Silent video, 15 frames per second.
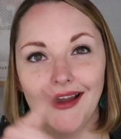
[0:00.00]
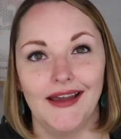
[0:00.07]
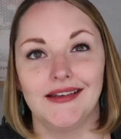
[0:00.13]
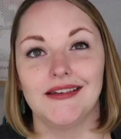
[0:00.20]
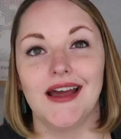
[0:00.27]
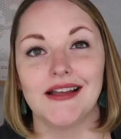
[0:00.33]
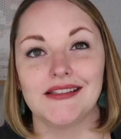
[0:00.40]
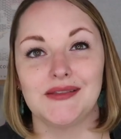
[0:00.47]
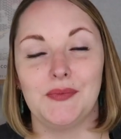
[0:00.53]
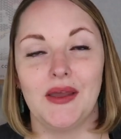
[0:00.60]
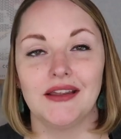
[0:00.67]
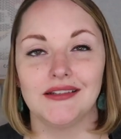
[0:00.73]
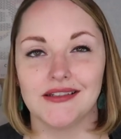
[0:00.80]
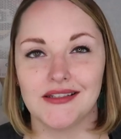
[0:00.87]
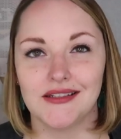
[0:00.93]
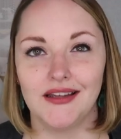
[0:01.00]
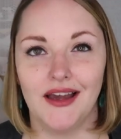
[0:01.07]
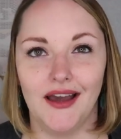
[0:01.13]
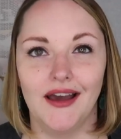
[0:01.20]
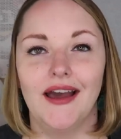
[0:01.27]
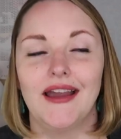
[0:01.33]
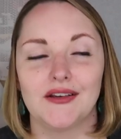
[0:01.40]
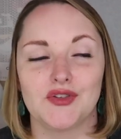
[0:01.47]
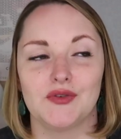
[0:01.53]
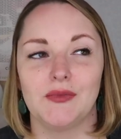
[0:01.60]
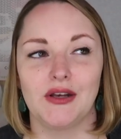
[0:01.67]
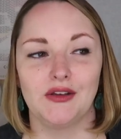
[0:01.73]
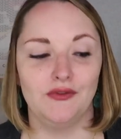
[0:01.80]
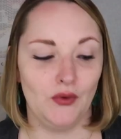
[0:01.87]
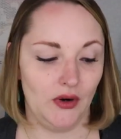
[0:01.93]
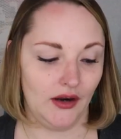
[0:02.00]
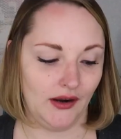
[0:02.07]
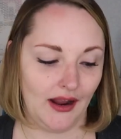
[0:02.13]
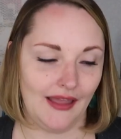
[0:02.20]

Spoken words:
I had not spent extra money for.